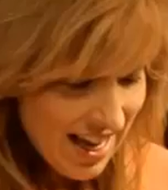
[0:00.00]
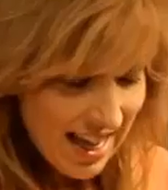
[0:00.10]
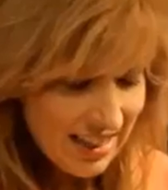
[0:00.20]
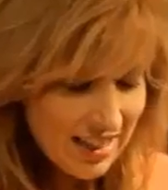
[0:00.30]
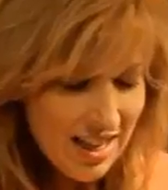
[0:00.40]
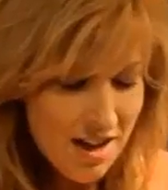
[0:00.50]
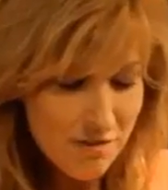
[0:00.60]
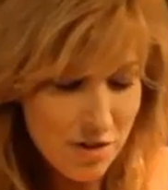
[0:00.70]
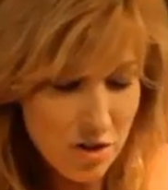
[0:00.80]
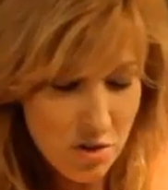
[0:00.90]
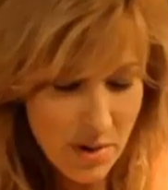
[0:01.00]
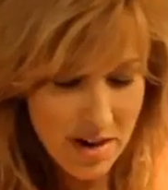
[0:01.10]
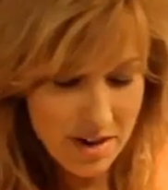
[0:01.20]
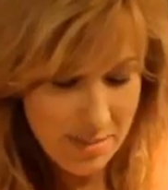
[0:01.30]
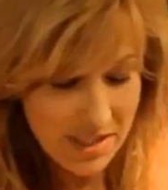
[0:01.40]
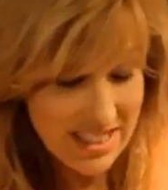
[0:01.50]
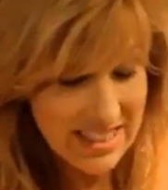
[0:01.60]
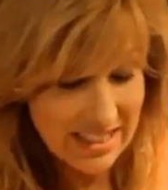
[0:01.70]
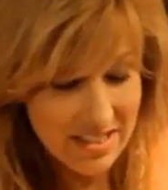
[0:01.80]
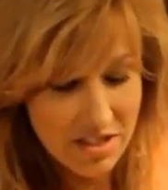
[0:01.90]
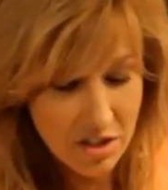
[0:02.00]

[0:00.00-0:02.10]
I love cookware. I'm addicted to